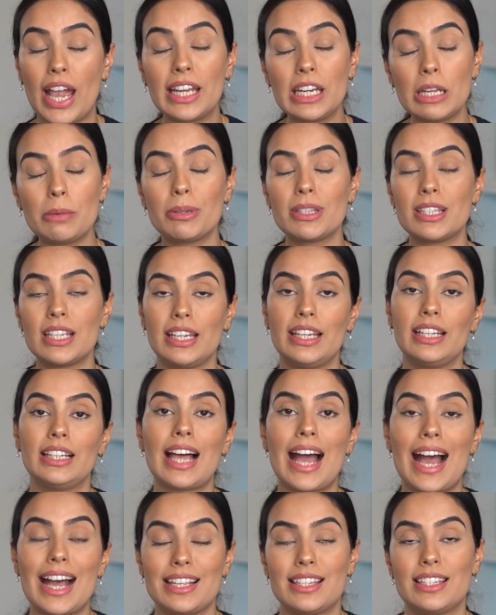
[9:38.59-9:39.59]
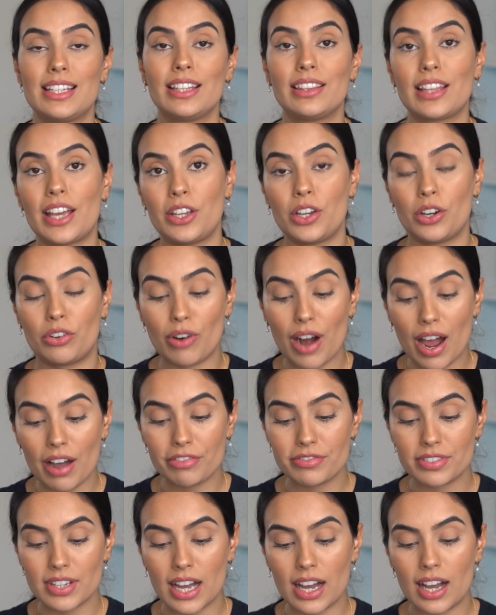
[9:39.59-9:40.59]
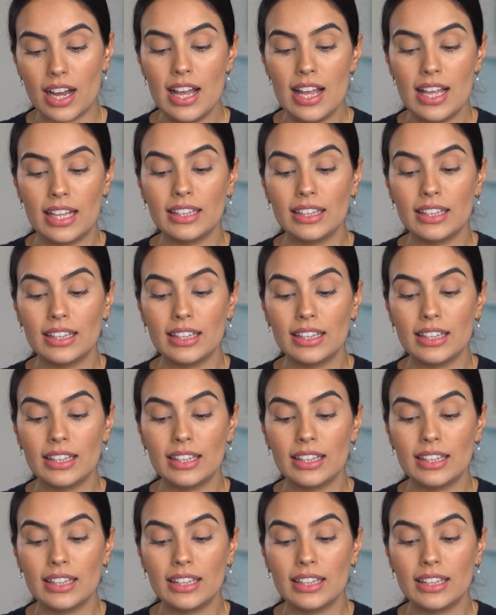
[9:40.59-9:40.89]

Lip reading: any particular asset that you're after.